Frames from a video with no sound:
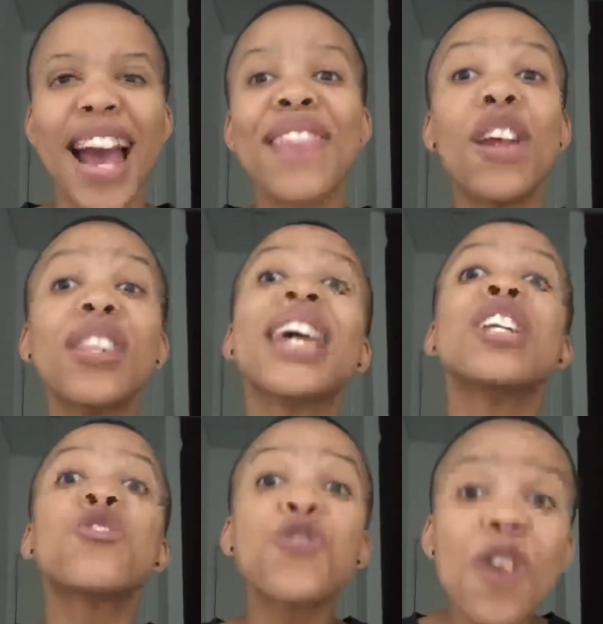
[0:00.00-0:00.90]
Now, the
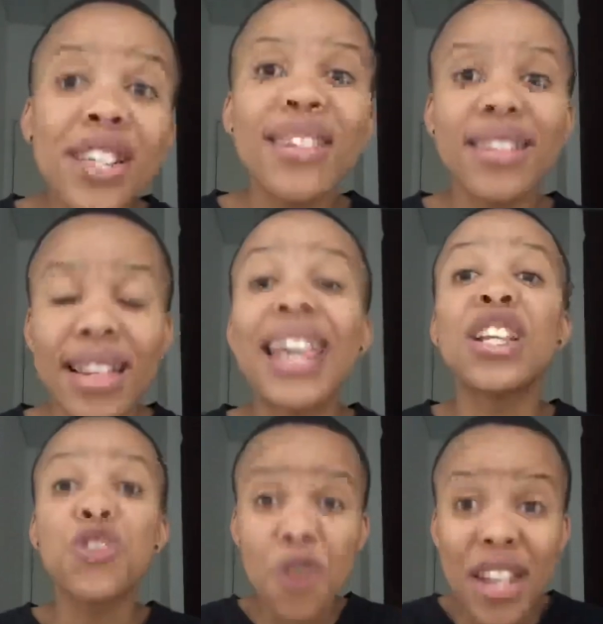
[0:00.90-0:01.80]

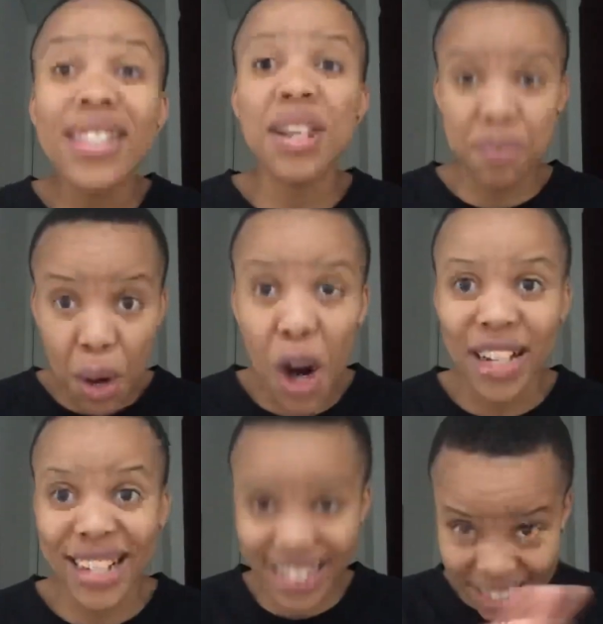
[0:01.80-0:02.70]
interesting
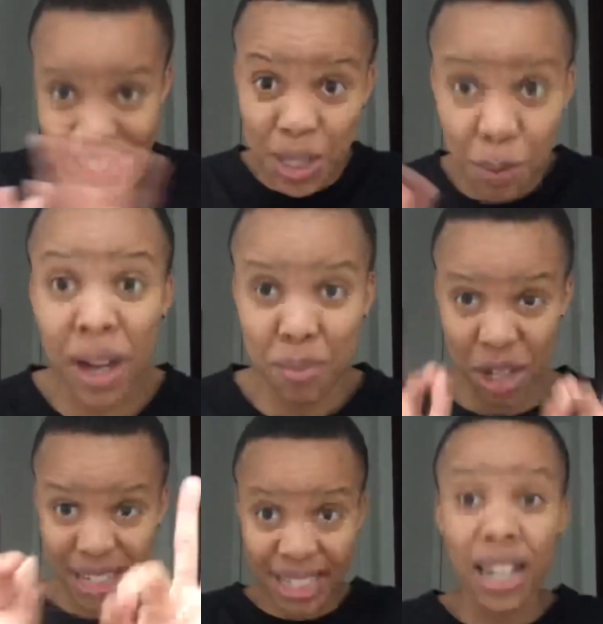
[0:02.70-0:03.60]
part, it's this part I'm
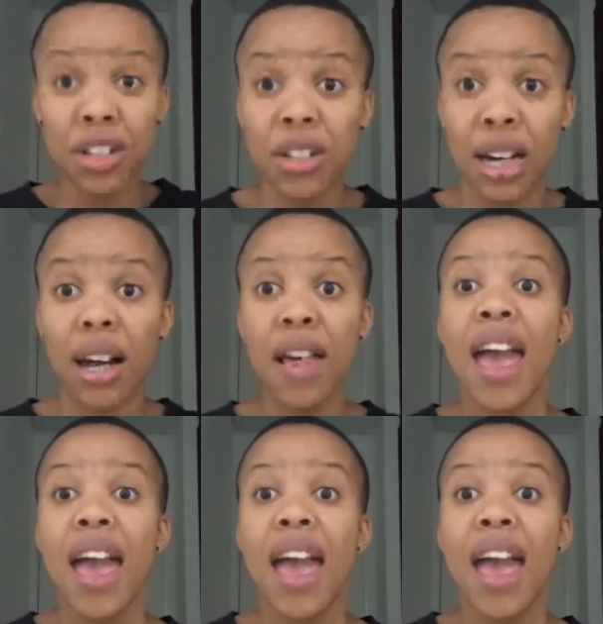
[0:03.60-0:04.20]
going to tell you now.